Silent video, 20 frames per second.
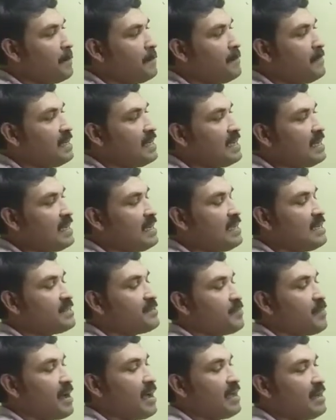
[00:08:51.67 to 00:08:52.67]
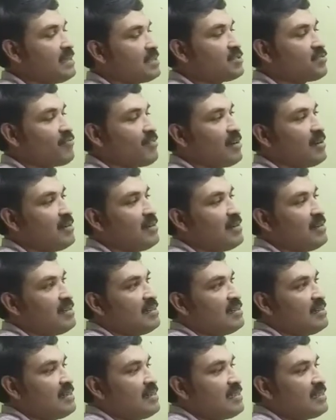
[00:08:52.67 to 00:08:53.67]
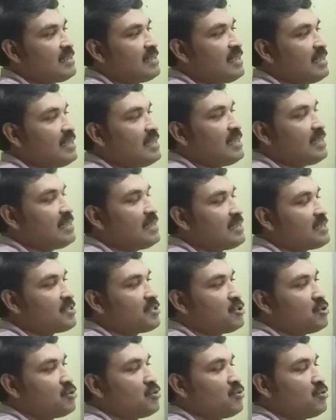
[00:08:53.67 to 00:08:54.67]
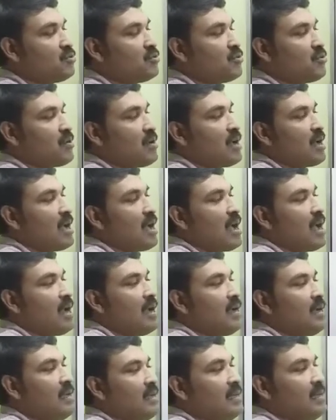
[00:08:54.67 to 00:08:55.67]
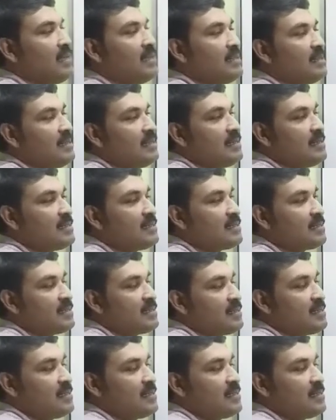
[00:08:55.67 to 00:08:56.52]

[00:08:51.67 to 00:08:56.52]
B is minus 1, C is 2 and D is